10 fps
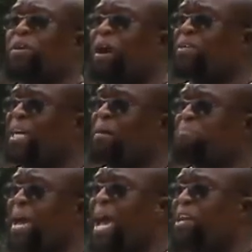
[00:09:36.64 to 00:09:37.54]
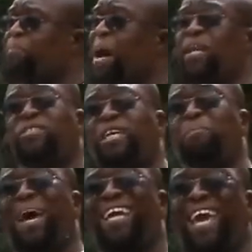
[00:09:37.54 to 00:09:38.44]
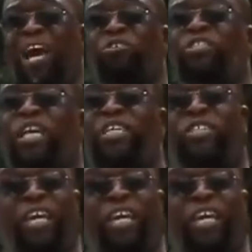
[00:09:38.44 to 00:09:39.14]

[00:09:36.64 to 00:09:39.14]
because I'm mad about it, somebody else needs to